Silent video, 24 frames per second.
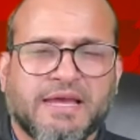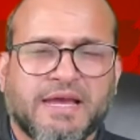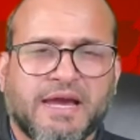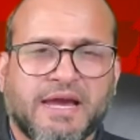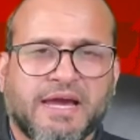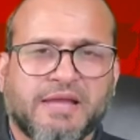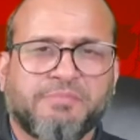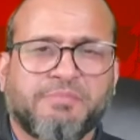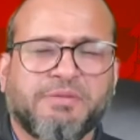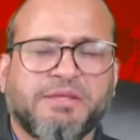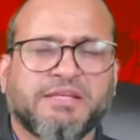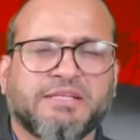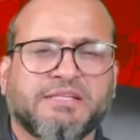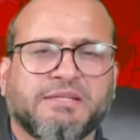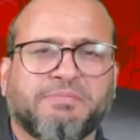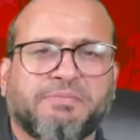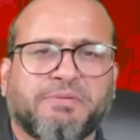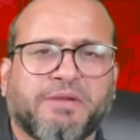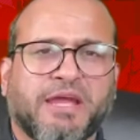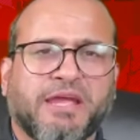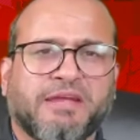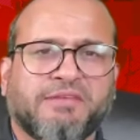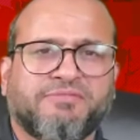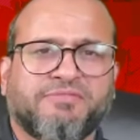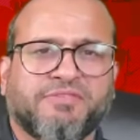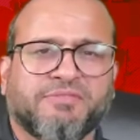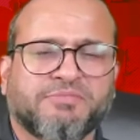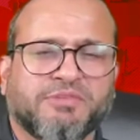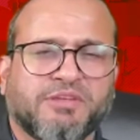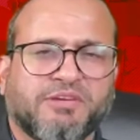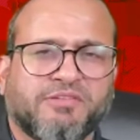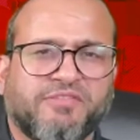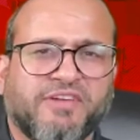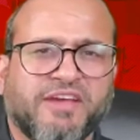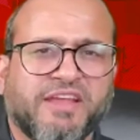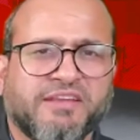are being deprived from
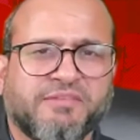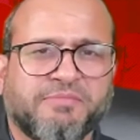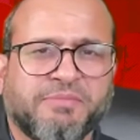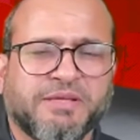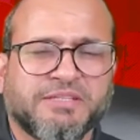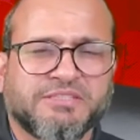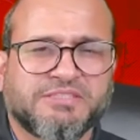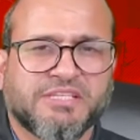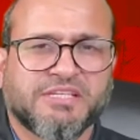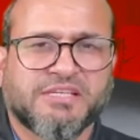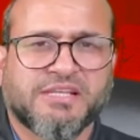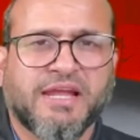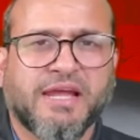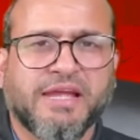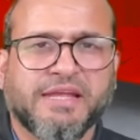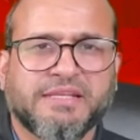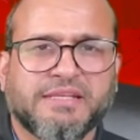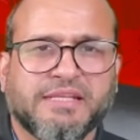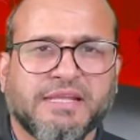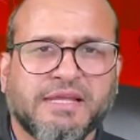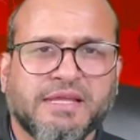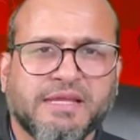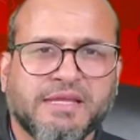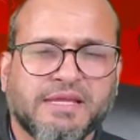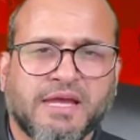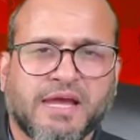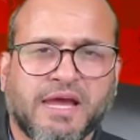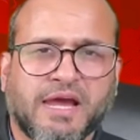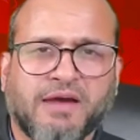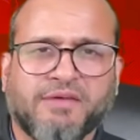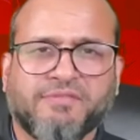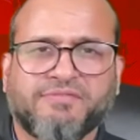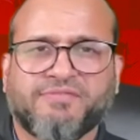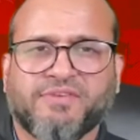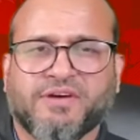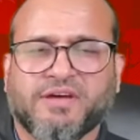their very basic right
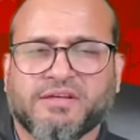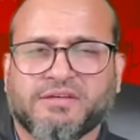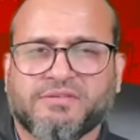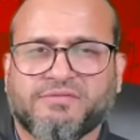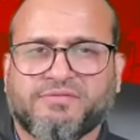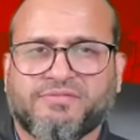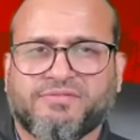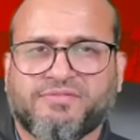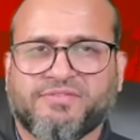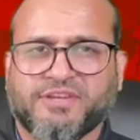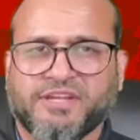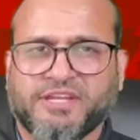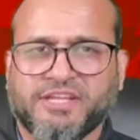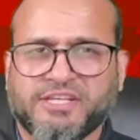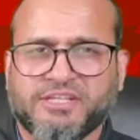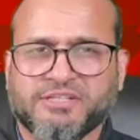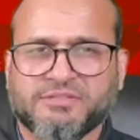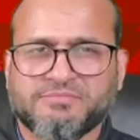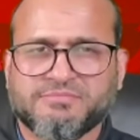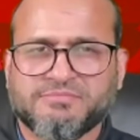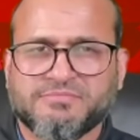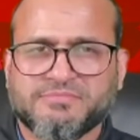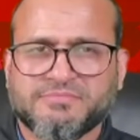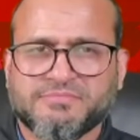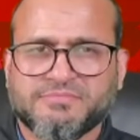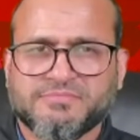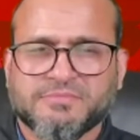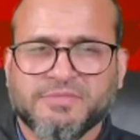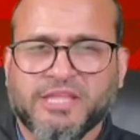of freedom.